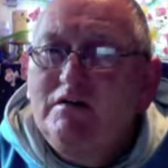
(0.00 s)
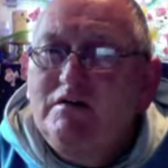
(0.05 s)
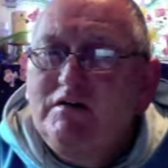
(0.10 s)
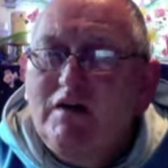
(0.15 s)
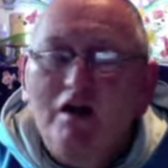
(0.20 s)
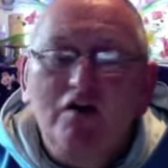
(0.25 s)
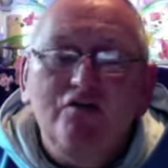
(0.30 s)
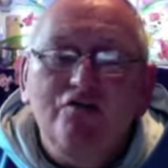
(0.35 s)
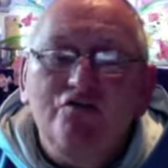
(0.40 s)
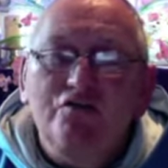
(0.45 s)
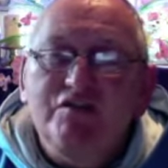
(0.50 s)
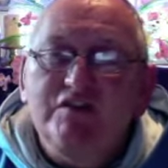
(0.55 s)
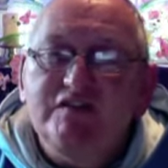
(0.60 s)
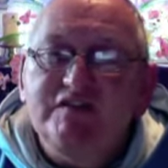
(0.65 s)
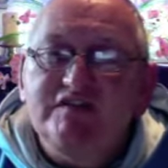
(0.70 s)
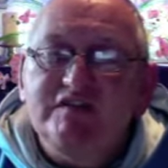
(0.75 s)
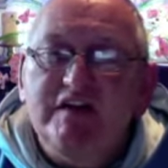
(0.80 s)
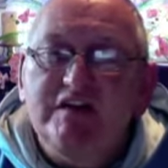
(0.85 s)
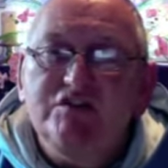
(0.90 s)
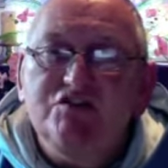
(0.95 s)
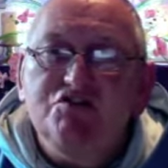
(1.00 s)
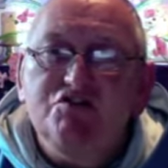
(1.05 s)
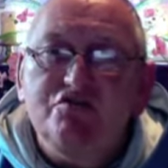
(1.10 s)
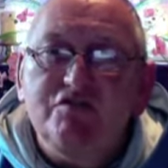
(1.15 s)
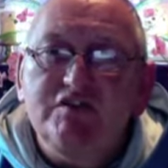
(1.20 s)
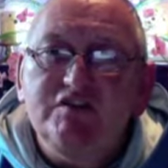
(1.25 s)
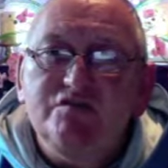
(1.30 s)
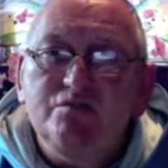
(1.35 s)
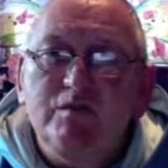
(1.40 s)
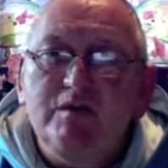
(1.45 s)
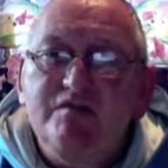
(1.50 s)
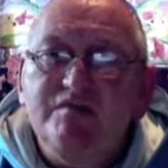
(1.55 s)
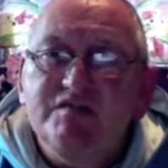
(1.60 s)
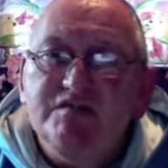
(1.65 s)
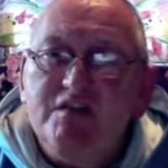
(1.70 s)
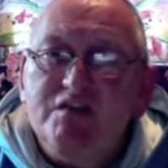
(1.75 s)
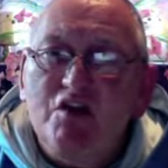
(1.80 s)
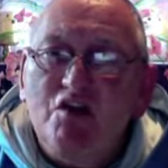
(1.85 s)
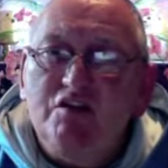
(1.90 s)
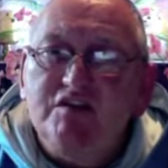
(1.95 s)
down through the centuries, we've
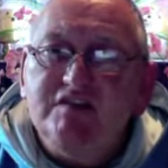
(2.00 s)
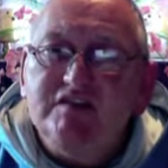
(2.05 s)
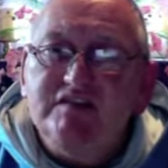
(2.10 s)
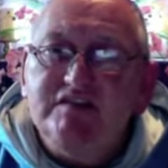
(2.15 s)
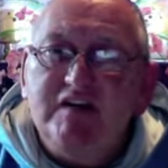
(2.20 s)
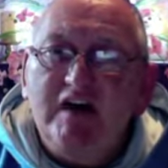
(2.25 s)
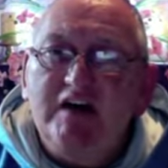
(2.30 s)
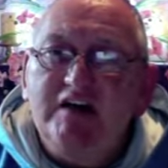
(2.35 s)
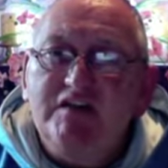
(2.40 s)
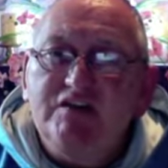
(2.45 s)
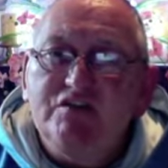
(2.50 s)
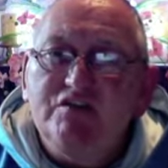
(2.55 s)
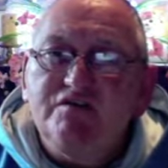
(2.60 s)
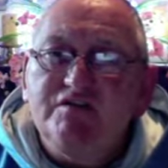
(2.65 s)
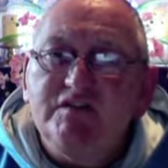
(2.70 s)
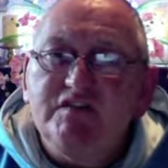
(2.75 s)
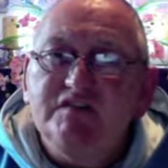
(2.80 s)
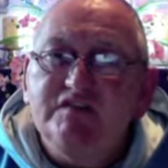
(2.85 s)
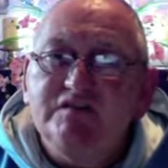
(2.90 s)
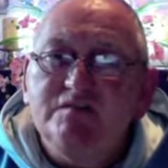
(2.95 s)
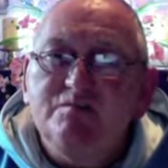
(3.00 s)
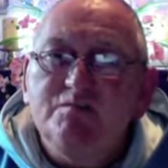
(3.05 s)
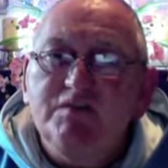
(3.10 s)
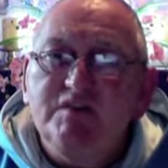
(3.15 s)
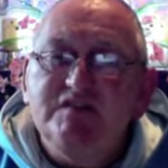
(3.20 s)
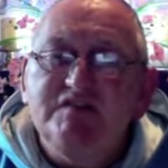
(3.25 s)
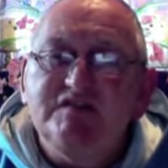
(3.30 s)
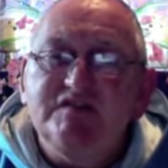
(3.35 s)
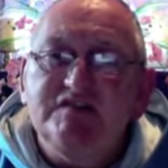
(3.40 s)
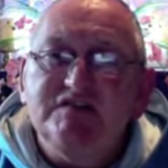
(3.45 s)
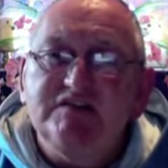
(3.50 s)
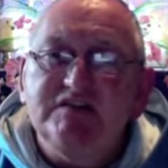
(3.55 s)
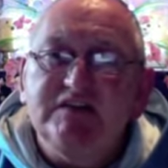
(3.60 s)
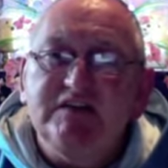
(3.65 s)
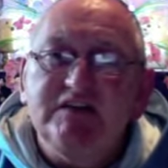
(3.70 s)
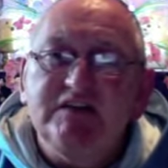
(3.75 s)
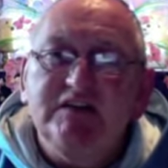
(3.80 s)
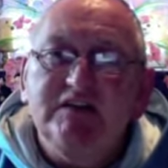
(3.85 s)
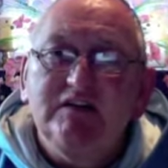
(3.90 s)
lost sight of the simplicity